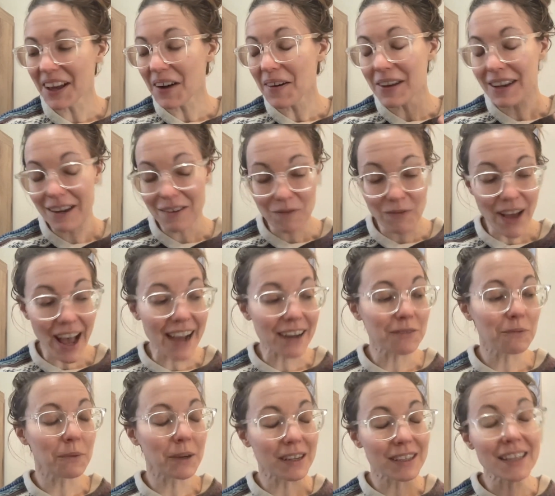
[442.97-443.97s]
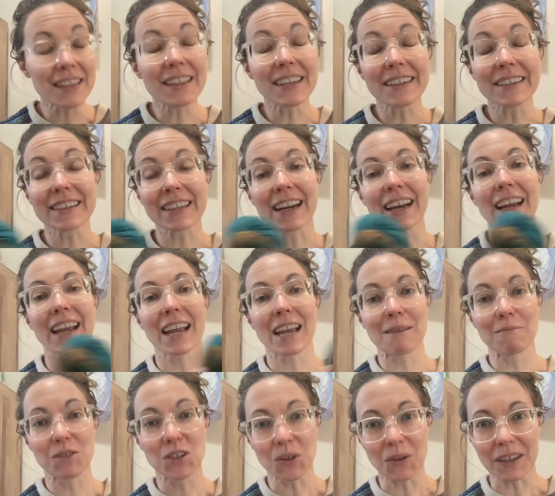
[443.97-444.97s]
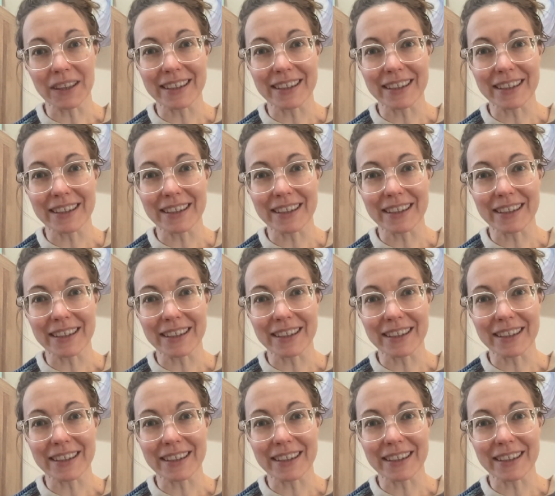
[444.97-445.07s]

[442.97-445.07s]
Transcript: And in fact, one of the things that I am doing